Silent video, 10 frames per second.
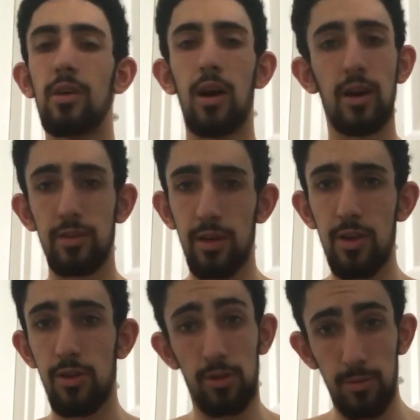I can tell
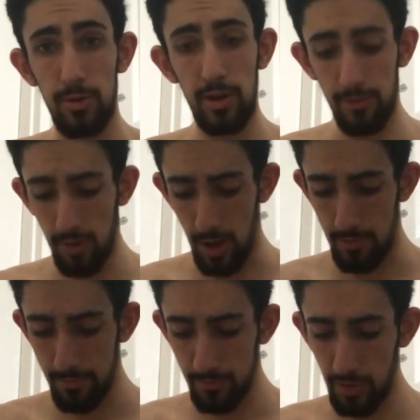you you're completely
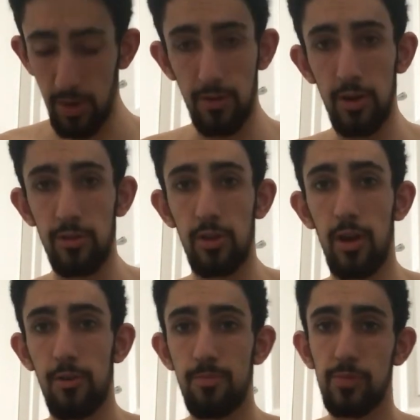fine, because I've done this
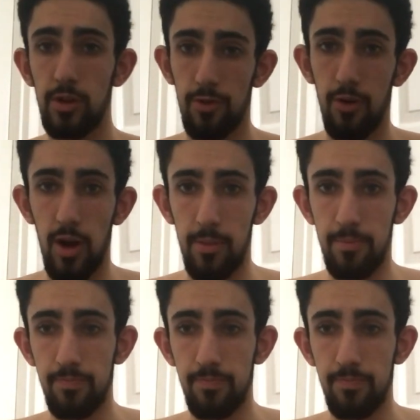enough. You're fine.